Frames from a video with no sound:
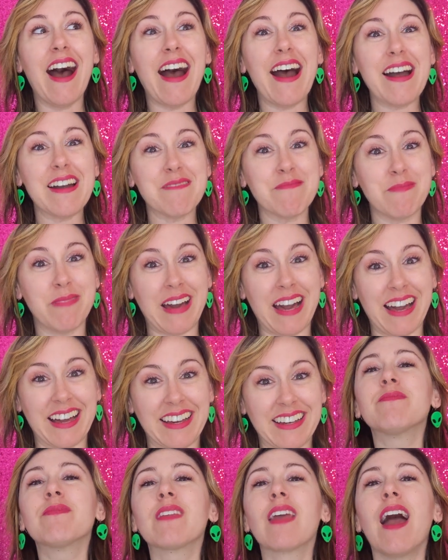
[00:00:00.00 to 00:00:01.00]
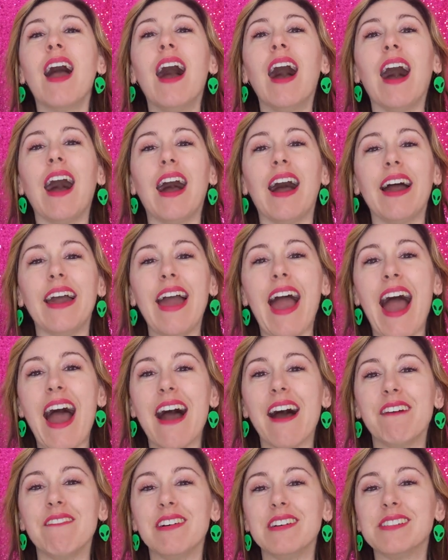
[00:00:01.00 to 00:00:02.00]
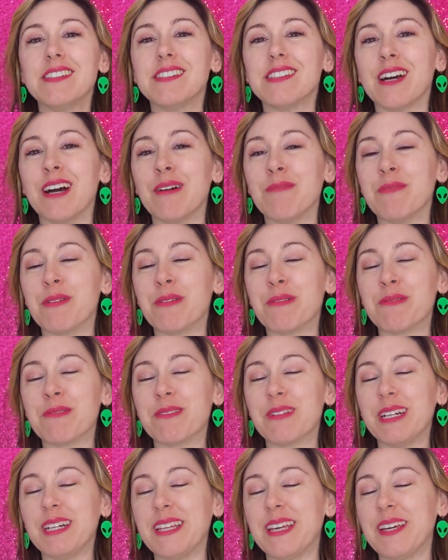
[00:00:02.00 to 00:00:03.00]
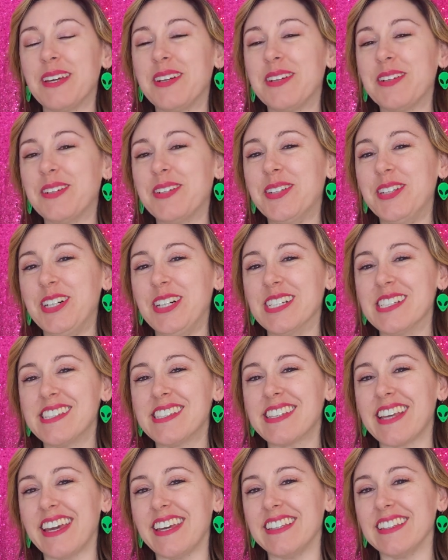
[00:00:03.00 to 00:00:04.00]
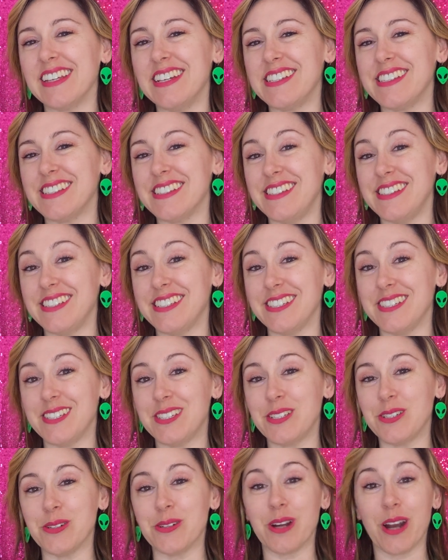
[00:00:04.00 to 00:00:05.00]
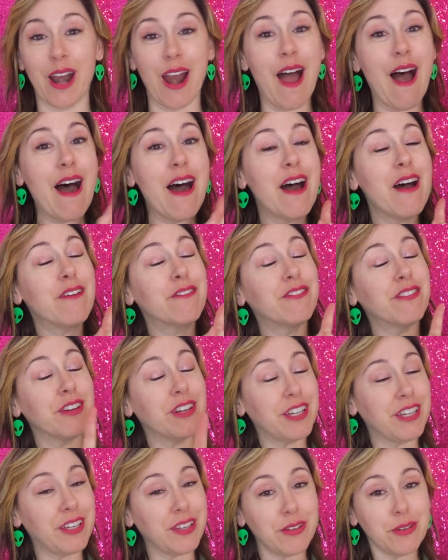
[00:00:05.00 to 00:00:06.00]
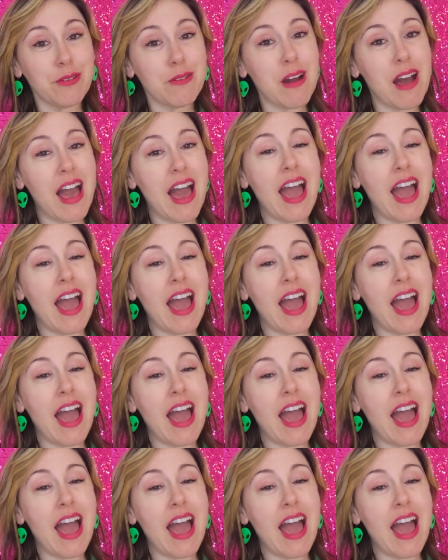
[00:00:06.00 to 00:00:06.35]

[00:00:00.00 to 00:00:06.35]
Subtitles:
I'm back. I have some really cool skate lessons in store for you.